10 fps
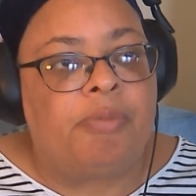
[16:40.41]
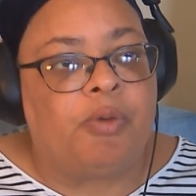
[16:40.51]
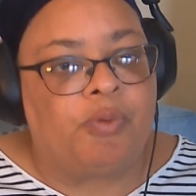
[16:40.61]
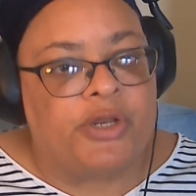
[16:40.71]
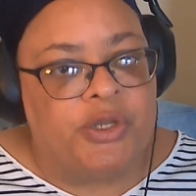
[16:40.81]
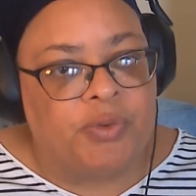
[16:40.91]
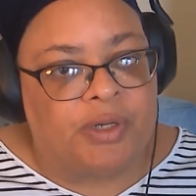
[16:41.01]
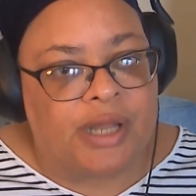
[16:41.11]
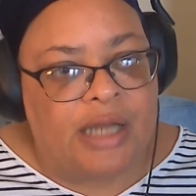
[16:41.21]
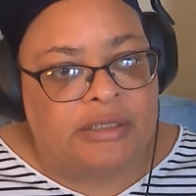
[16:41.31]
But when you
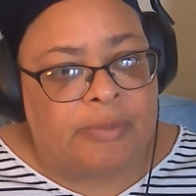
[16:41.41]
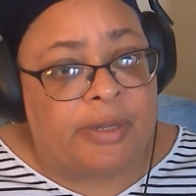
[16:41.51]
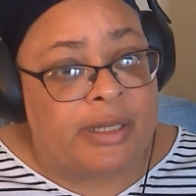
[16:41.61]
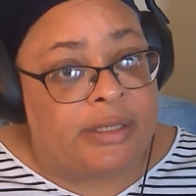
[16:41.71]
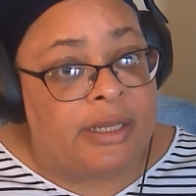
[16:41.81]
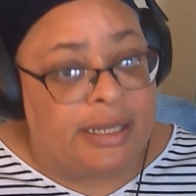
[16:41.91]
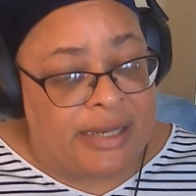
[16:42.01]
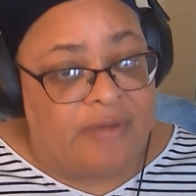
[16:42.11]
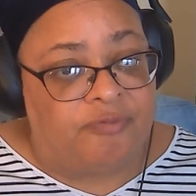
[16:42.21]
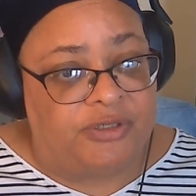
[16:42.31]
were locked up
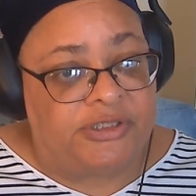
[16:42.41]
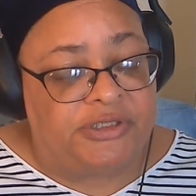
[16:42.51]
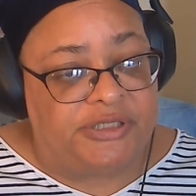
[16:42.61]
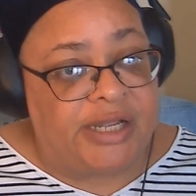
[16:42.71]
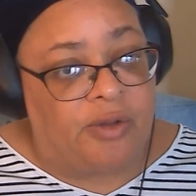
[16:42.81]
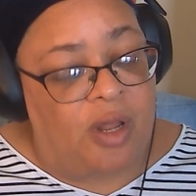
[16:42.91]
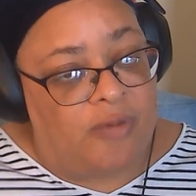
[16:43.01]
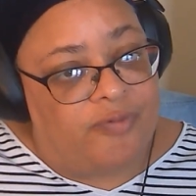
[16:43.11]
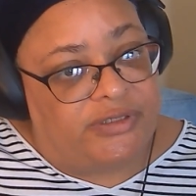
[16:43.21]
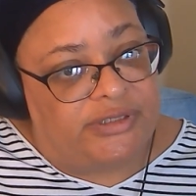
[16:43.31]
in that Russian jail,
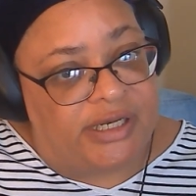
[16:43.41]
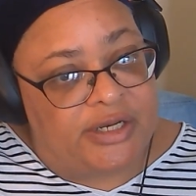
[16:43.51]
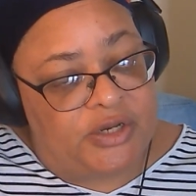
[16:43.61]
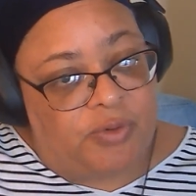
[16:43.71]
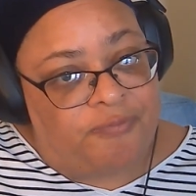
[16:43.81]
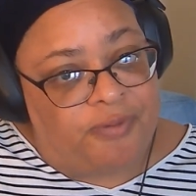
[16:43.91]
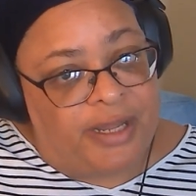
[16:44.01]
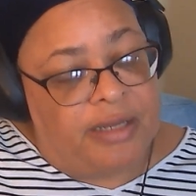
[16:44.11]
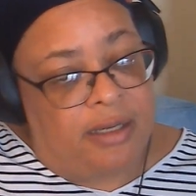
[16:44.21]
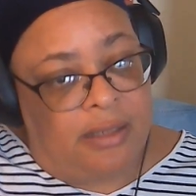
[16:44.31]
all of a sudden you
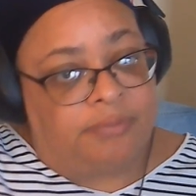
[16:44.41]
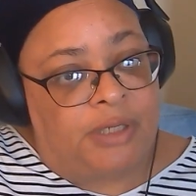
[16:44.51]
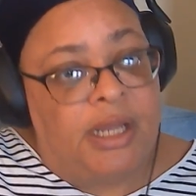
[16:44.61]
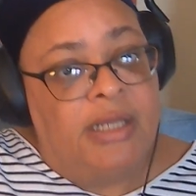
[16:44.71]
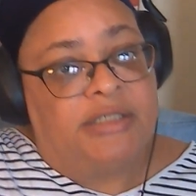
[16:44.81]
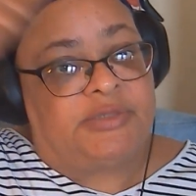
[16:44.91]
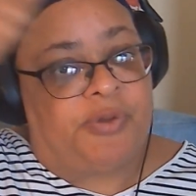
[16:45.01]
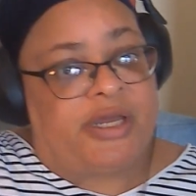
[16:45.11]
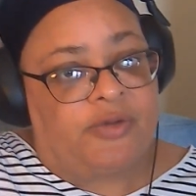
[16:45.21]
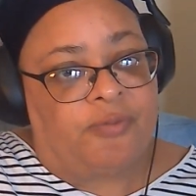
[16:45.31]
were
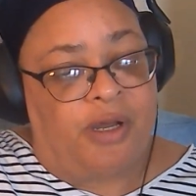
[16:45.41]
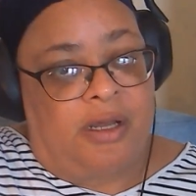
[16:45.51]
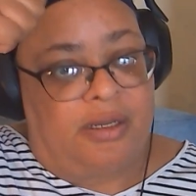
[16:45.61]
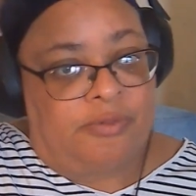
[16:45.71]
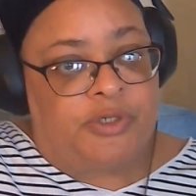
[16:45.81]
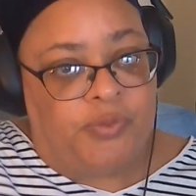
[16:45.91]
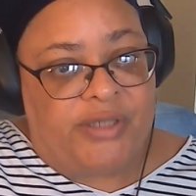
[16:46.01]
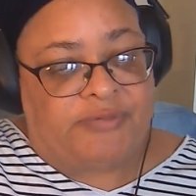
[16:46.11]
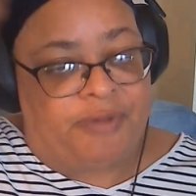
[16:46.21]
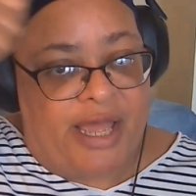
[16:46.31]
swinging a
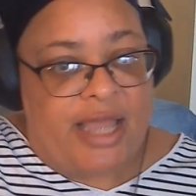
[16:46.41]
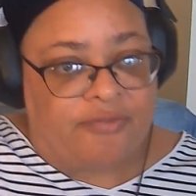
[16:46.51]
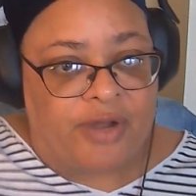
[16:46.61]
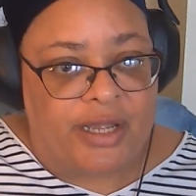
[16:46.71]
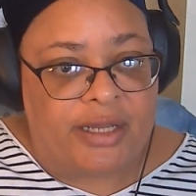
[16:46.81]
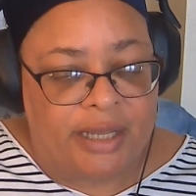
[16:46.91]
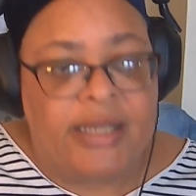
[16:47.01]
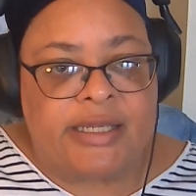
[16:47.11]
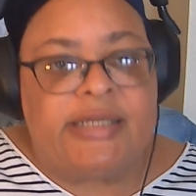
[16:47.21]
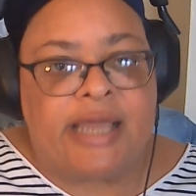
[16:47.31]
US flag, right?
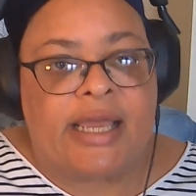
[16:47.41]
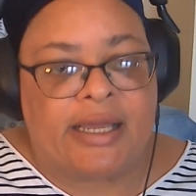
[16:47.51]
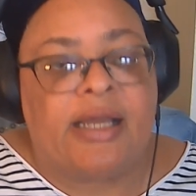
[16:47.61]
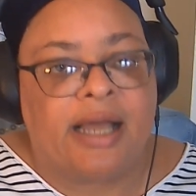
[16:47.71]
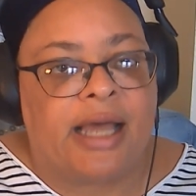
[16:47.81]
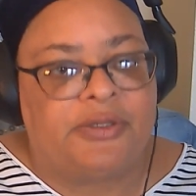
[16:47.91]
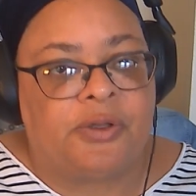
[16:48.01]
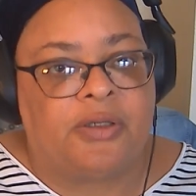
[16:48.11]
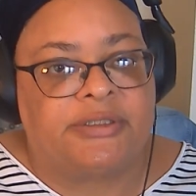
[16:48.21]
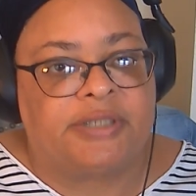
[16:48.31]
Yeah, I
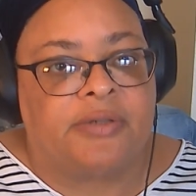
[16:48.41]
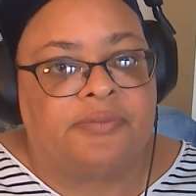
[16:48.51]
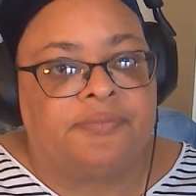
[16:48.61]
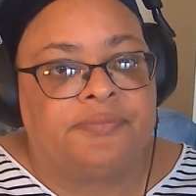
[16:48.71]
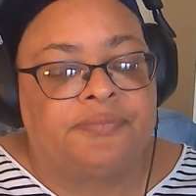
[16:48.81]
thought so.